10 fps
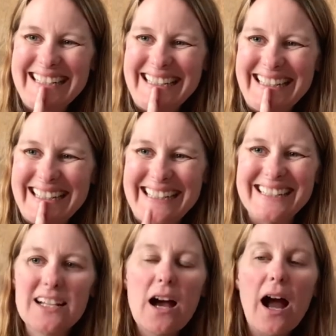It.
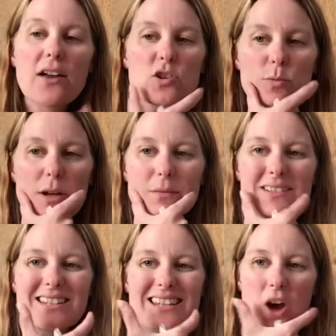I should be able to
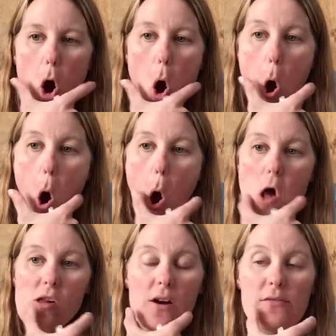see
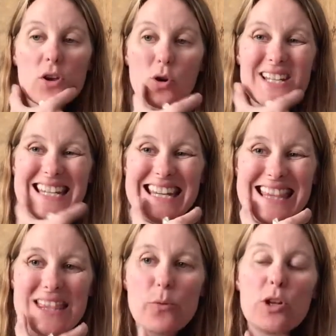all of your teeth.
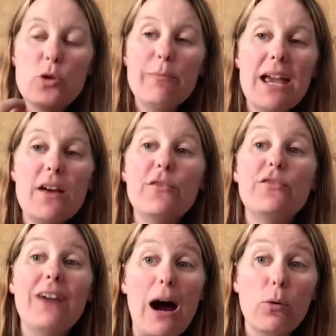When you make a
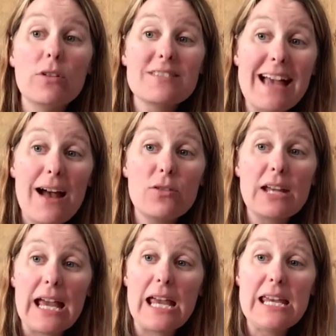vowel sound, A,
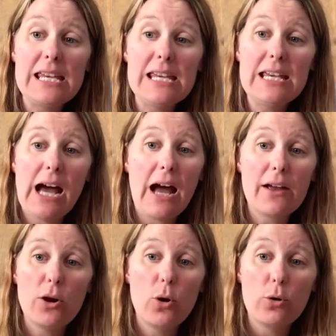E, I,
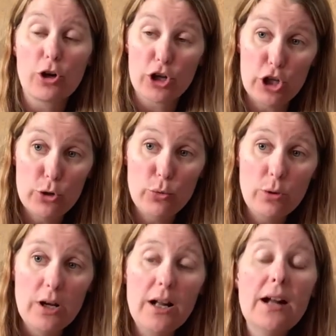O, or U,
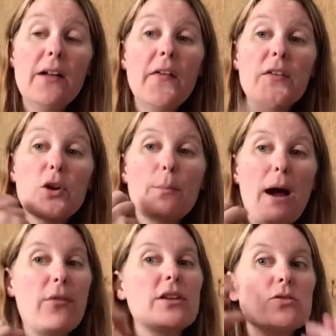your
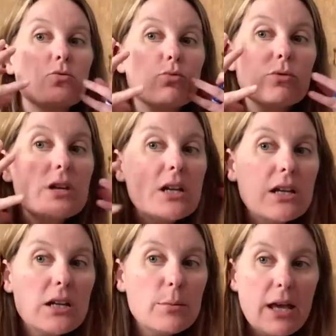mouth gets
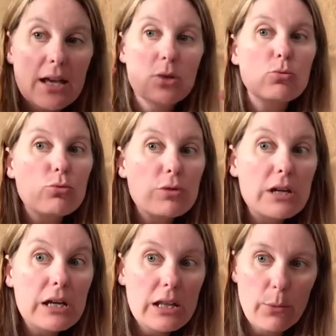really big and
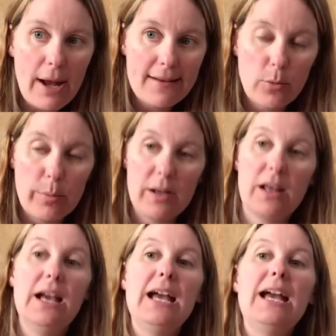really wide open.
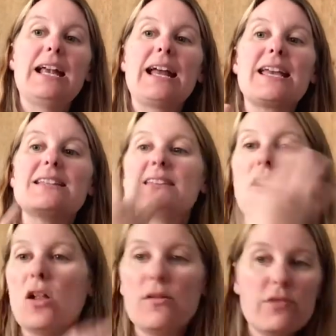And I can see
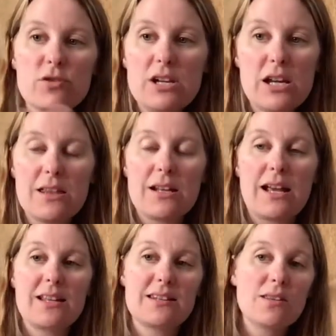all of your teeth, and I
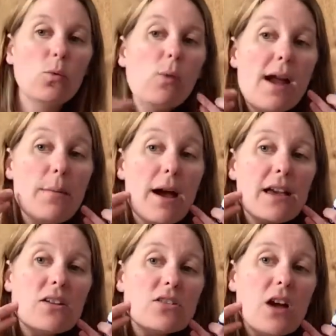can see the way back of
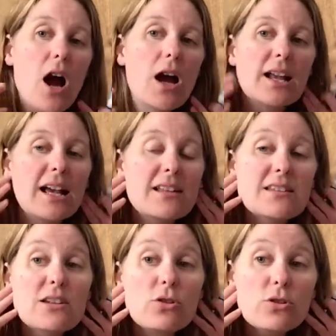your tongue, and I can see your